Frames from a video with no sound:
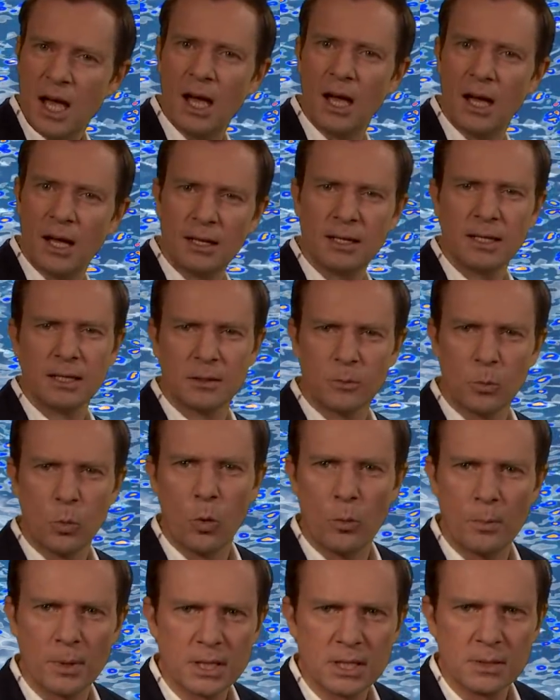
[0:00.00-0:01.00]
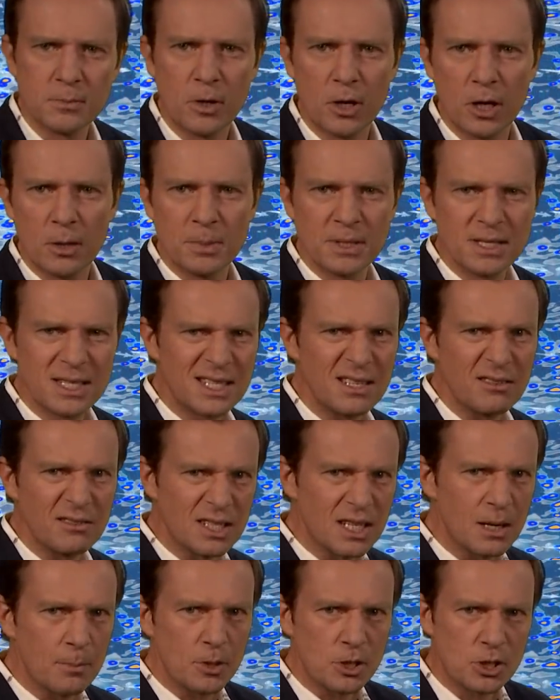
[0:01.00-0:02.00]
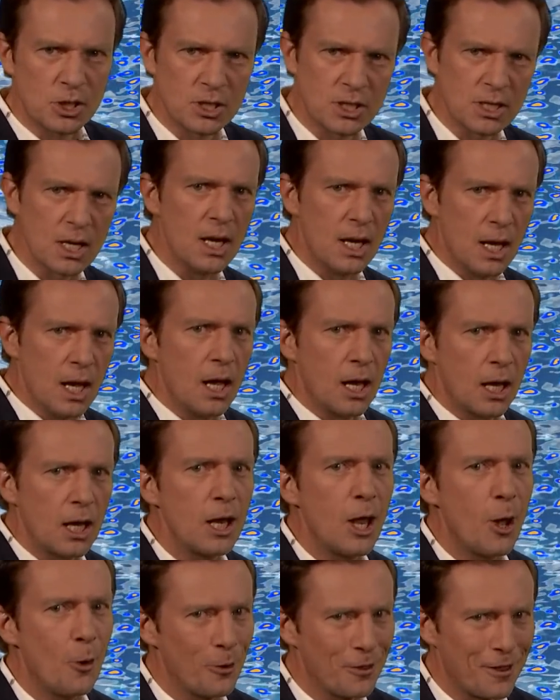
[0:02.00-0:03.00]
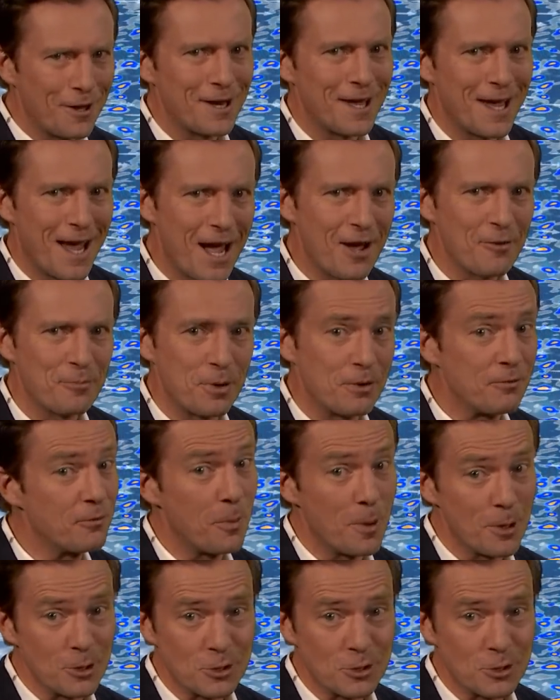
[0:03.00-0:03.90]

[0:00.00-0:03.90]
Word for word: a little warmer tomorrow, but still temperatures lower than they have been for